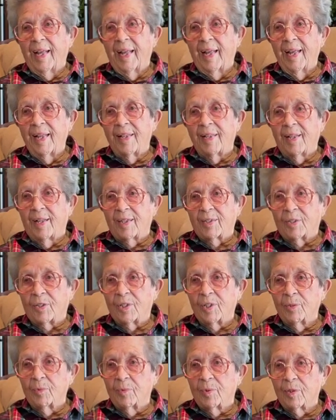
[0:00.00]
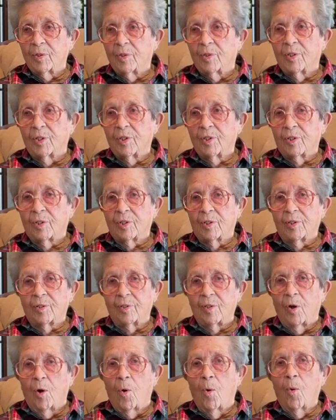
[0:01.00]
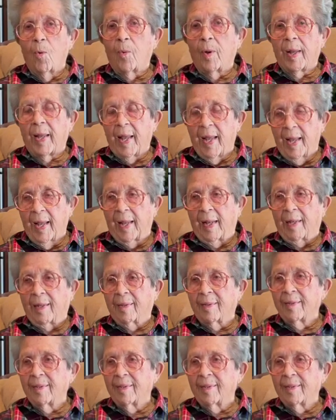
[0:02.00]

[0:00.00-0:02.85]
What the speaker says: He thought she was just okay.